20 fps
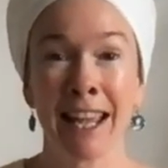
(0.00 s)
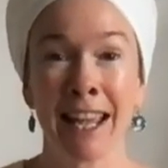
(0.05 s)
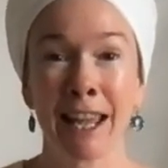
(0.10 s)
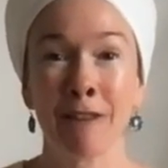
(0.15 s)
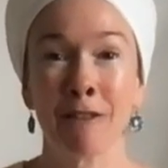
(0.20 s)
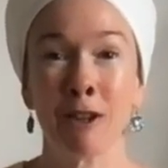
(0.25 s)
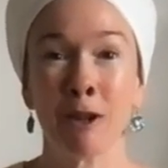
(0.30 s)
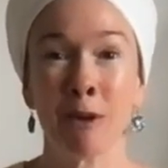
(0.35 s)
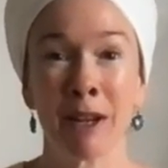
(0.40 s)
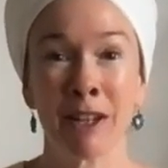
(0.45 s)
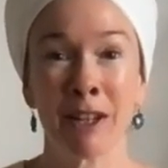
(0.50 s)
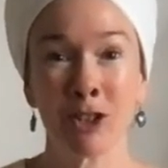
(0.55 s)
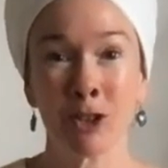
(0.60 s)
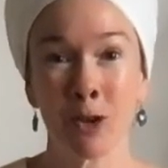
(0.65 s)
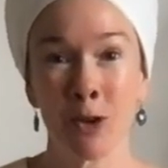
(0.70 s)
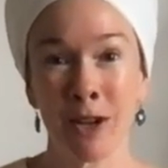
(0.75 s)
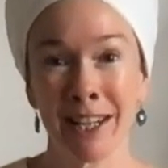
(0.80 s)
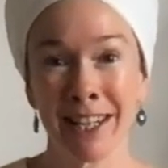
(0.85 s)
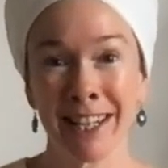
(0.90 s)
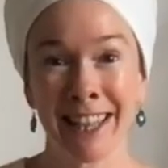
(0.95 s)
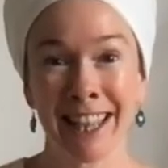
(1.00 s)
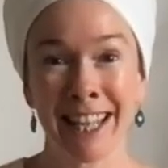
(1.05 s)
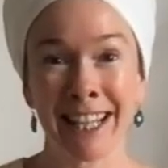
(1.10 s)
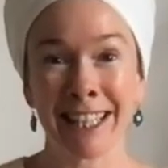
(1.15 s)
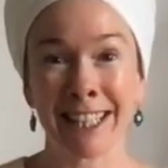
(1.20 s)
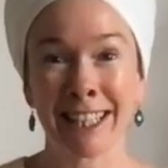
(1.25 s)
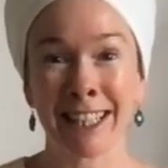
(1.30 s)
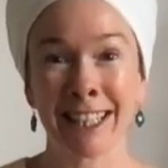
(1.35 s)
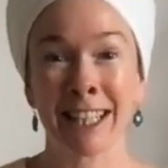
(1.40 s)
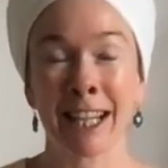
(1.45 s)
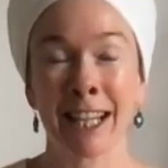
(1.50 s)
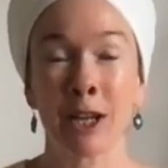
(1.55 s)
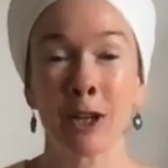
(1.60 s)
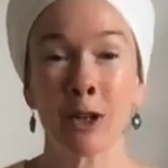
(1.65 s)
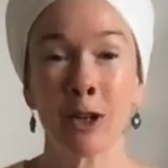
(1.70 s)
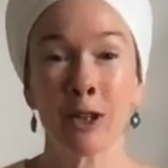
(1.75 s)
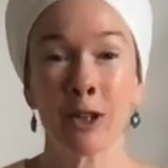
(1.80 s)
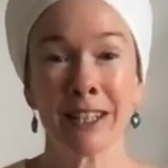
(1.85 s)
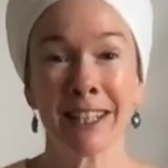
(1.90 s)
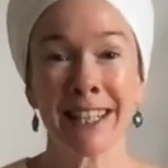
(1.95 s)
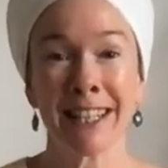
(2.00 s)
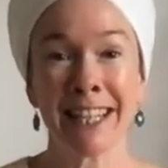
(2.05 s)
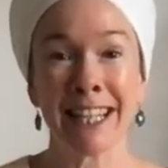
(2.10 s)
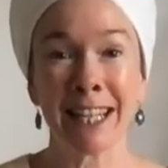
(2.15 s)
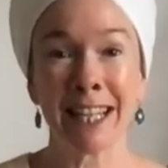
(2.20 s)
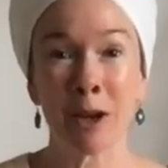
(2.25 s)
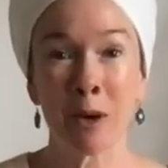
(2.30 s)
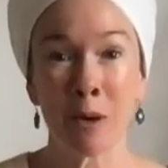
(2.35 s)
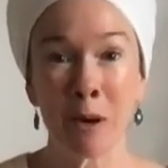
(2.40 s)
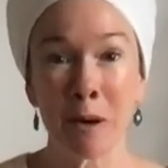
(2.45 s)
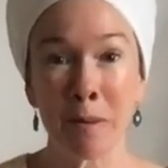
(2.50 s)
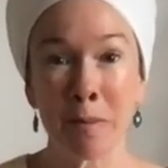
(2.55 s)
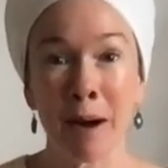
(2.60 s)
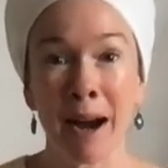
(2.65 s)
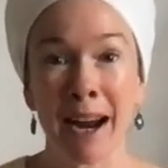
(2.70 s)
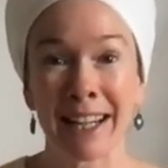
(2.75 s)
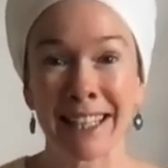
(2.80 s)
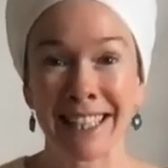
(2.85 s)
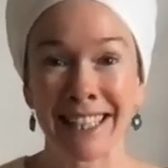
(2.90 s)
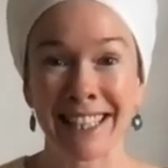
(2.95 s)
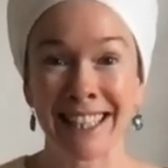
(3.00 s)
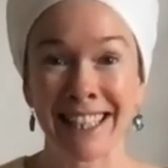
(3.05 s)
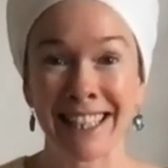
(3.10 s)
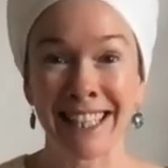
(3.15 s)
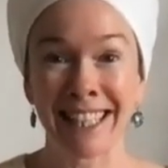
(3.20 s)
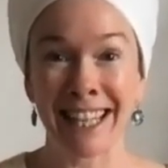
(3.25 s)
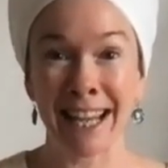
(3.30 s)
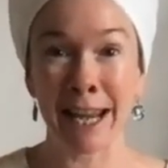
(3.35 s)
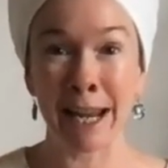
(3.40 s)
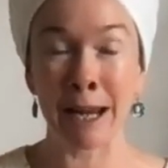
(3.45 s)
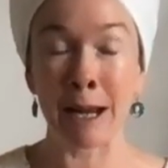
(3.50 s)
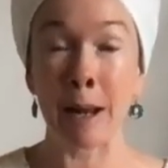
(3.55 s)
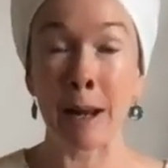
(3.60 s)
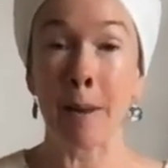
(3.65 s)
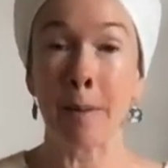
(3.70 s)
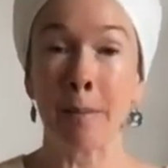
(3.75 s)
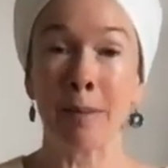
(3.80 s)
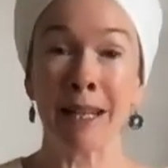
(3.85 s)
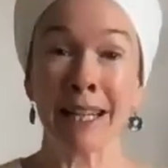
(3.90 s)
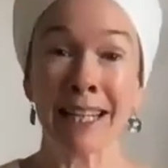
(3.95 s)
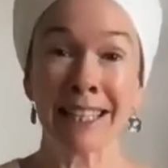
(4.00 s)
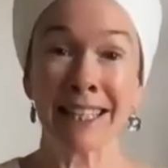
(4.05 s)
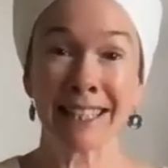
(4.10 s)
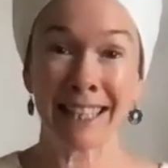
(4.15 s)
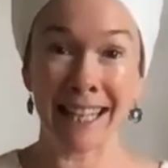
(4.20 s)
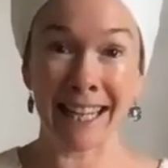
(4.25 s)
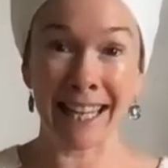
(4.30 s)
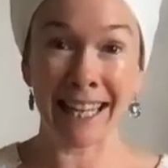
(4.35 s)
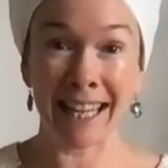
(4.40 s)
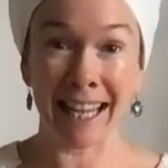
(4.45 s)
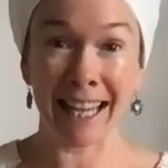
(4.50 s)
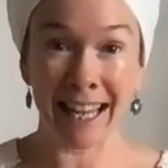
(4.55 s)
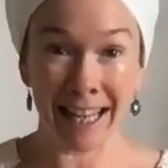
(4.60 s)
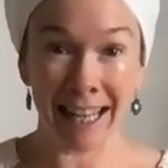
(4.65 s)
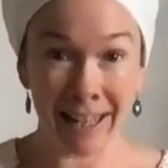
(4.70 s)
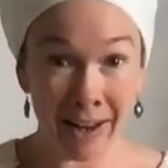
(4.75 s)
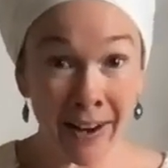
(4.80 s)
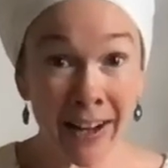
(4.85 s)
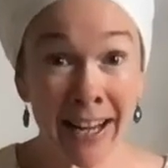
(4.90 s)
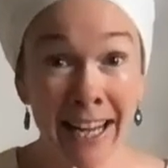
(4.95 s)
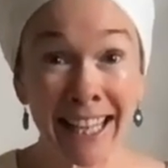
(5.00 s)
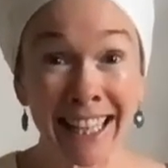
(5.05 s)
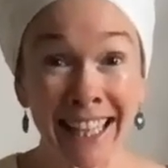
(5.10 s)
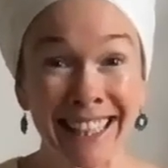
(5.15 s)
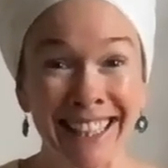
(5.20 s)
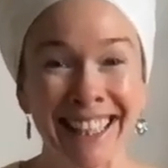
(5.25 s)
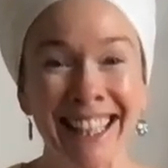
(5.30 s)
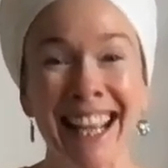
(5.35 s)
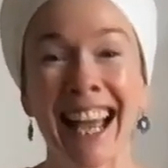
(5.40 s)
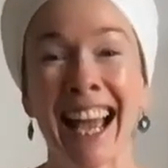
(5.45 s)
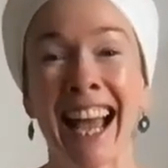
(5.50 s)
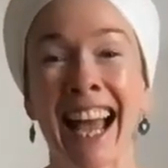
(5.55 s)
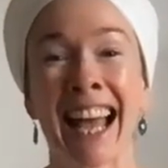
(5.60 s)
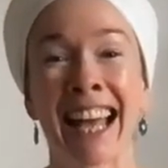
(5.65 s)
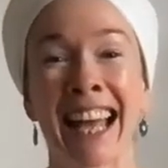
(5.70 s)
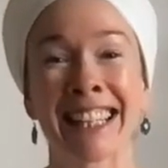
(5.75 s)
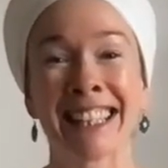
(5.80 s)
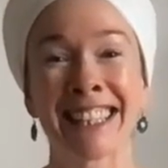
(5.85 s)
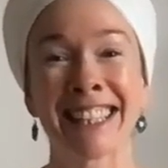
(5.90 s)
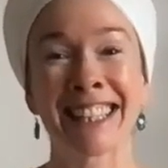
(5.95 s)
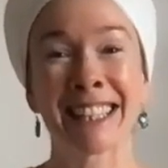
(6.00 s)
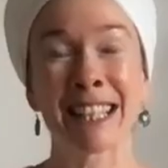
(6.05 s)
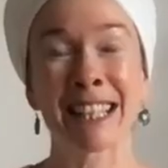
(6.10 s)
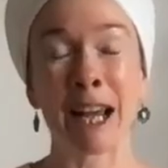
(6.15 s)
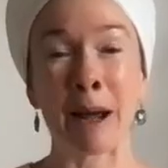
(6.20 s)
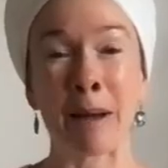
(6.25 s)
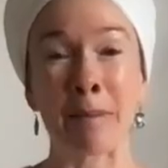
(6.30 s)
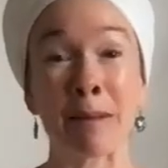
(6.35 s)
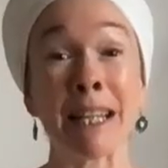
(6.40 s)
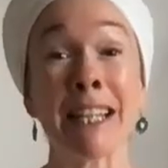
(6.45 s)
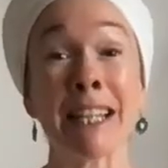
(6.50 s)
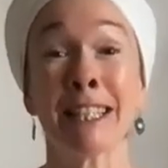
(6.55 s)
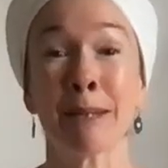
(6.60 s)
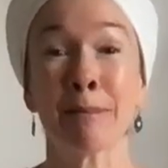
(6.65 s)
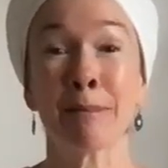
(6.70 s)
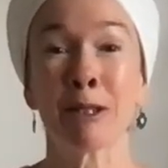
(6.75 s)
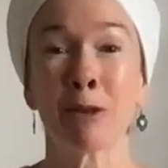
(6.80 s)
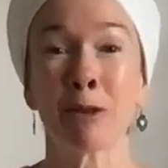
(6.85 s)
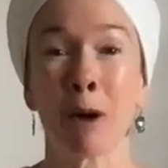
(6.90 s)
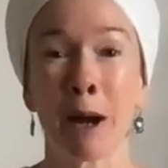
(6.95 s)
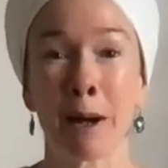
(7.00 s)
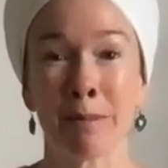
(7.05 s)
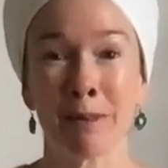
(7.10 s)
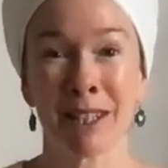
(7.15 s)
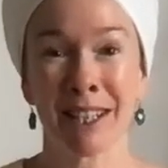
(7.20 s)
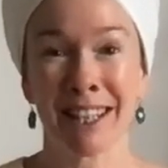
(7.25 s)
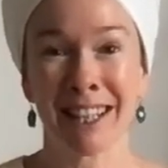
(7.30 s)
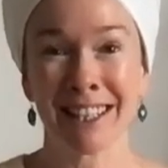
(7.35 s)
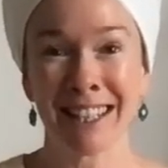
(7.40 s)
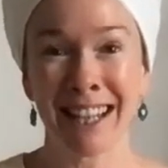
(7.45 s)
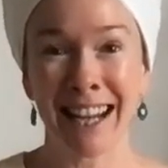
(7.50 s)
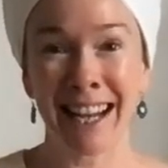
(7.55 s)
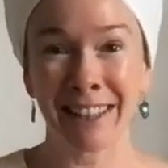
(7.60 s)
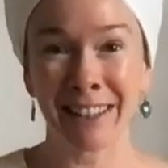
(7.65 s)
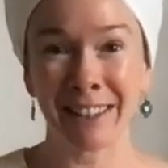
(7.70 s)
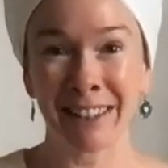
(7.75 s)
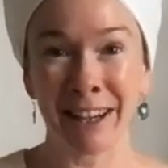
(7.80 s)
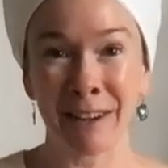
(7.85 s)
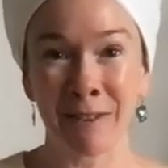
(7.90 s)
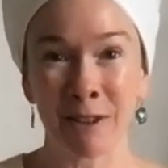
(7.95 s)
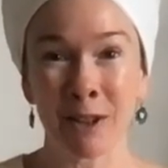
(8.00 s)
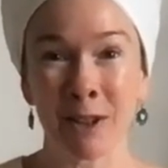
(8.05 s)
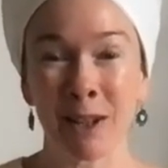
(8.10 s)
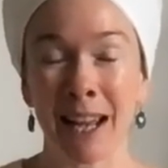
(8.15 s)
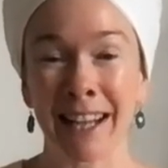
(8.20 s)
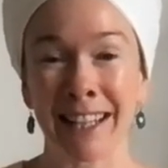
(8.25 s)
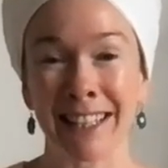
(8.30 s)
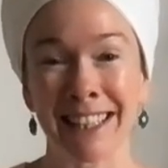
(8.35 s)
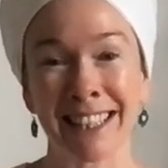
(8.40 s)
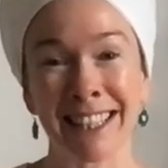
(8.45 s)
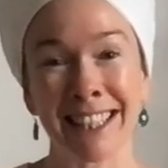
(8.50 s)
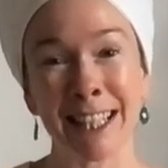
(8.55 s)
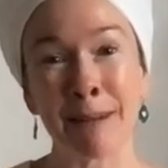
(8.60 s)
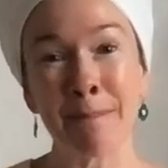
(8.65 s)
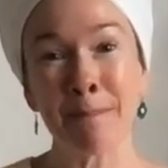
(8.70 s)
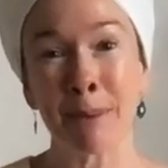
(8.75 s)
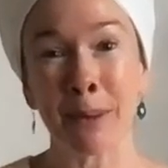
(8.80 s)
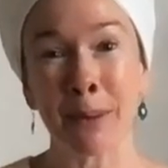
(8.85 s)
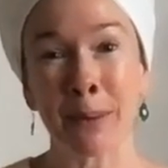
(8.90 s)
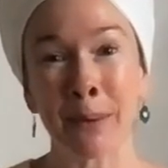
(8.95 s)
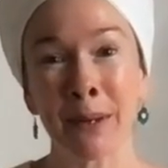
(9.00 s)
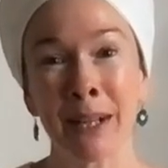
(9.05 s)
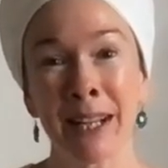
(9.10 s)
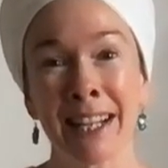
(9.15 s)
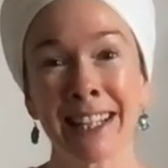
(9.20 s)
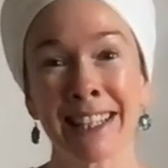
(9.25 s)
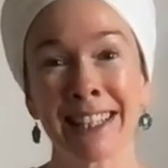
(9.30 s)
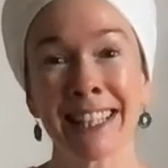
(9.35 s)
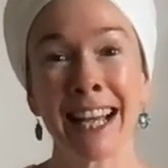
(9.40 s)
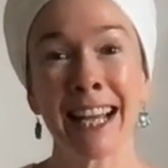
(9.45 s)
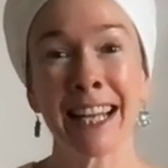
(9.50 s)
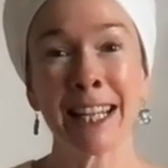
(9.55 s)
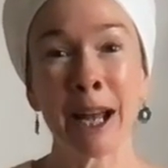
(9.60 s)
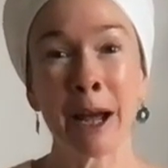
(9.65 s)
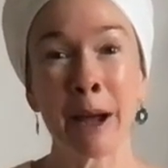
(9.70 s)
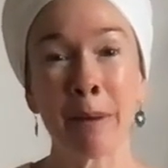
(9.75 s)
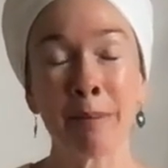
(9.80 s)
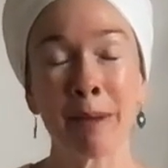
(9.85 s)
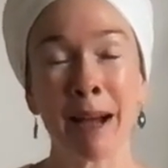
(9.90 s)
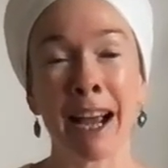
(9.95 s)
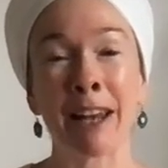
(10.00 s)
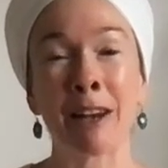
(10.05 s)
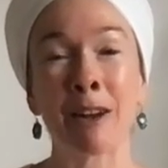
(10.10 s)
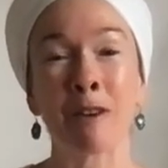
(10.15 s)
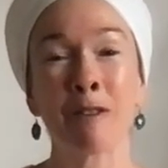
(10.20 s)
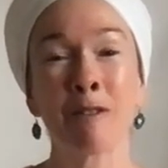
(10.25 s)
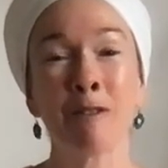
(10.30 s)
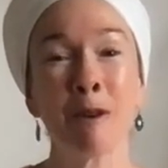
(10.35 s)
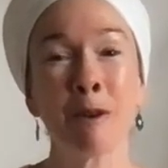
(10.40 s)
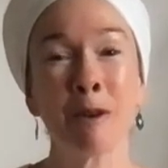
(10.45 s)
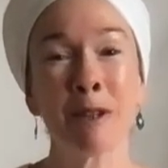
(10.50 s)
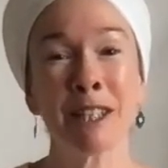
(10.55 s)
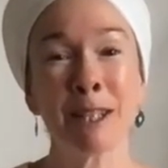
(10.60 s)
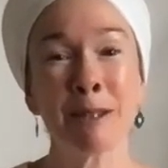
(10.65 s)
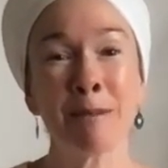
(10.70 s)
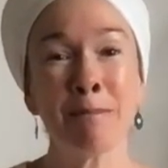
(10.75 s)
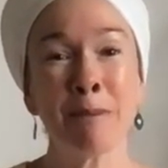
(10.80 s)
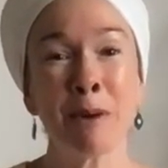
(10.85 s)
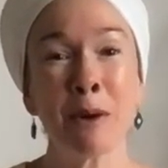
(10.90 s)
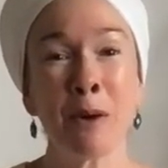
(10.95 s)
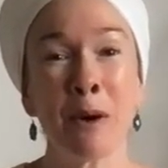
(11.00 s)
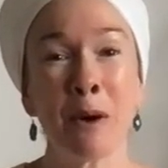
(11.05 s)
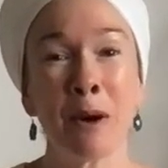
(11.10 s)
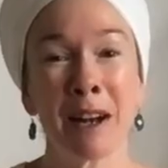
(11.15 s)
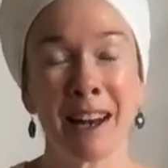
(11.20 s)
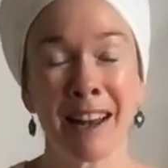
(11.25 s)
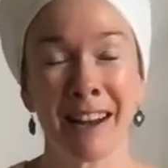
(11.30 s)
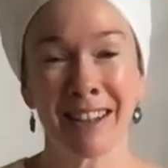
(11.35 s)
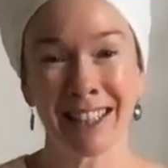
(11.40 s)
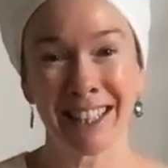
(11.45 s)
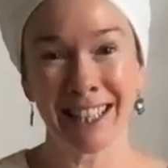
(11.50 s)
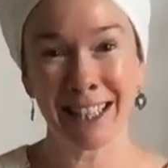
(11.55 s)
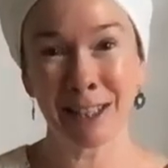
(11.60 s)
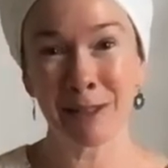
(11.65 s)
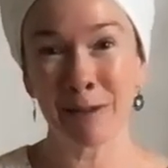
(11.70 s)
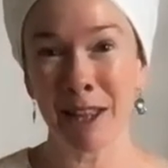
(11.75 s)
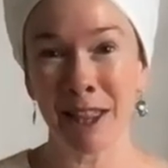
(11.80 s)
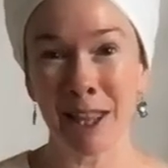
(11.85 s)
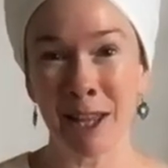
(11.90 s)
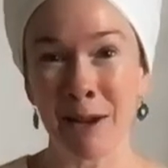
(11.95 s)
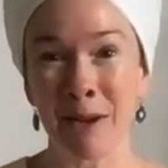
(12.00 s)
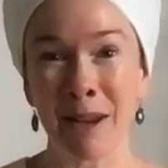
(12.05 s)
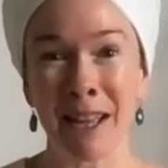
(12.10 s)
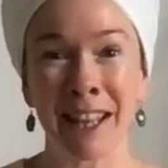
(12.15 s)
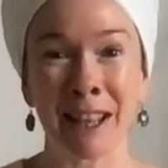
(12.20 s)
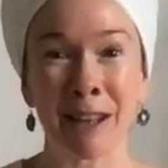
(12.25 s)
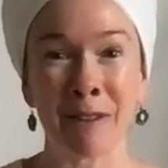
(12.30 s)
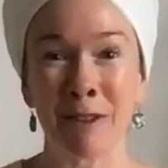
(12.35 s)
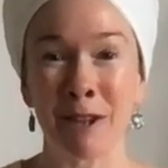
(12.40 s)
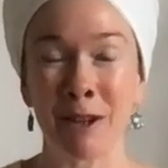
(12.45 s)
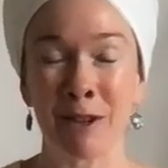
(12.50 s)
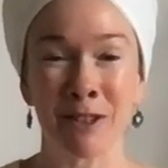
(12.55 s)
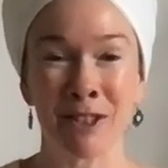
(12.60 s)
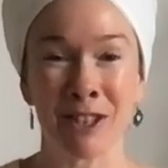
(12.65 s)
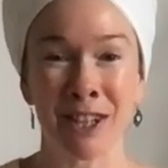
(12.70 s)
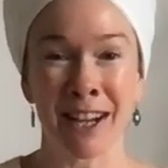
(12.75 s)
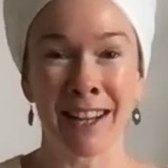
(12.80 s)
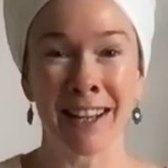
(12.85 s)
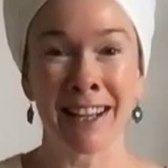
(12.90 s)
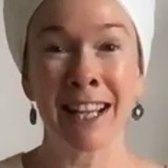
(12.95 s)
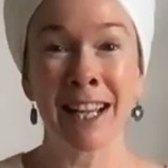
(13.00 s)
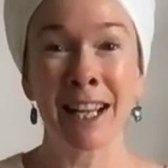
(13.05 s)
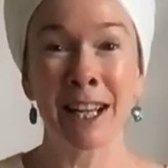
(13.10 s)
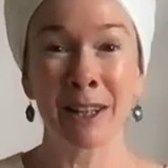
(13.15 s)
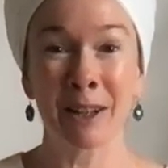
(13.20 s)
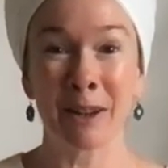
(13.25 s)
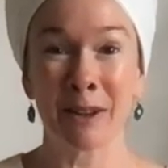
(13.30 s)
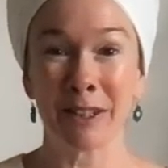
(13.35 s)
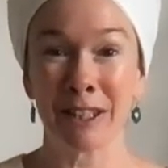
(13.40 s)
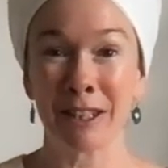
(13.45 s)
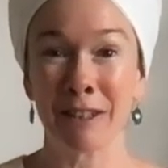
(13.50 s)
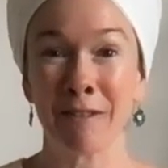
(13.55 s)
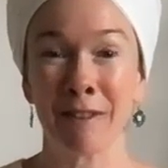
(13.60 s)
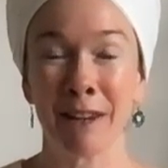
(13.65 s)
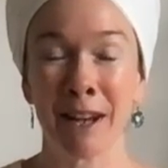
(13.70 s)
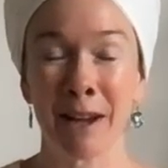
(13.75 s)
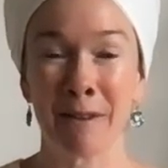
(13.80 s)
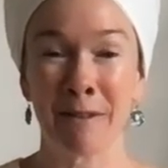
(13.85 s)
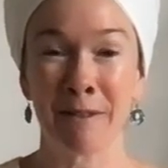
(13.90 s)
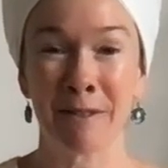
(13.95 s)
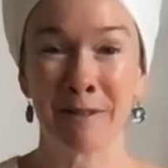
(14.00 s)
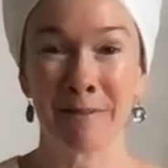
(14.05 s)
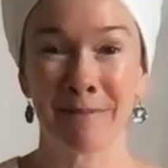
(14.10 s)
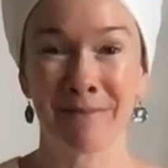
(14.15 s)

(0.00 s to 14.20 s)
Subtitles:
If you enjoyed this Kundalini yoga practice today, please click like and please subscribe to the channel if you'd like to see more. Sat Nam, I look forward to more classes with you in the future. Lots of love.